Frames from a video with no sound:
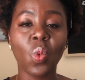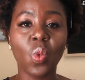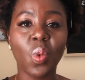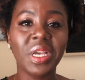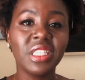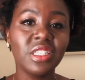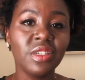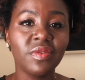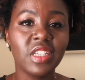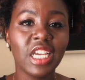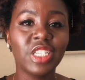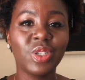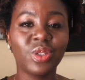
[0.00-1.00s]
Once you've
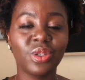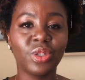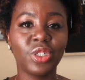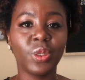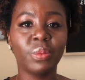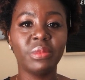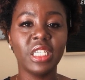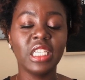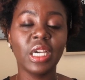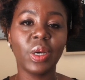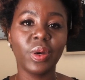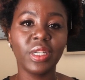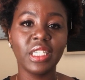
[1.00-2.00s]
done your social
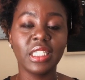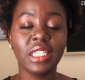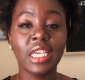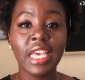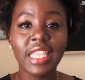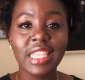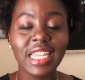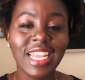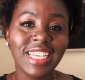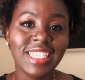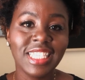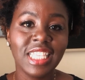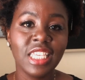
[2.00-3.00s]
media audit, the
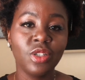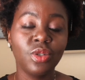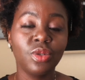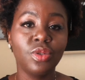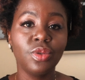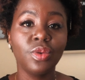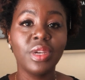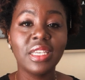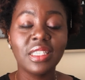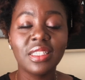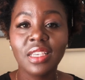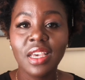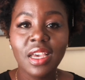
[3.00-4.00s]
next thing to do
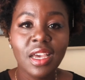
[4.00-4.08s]
is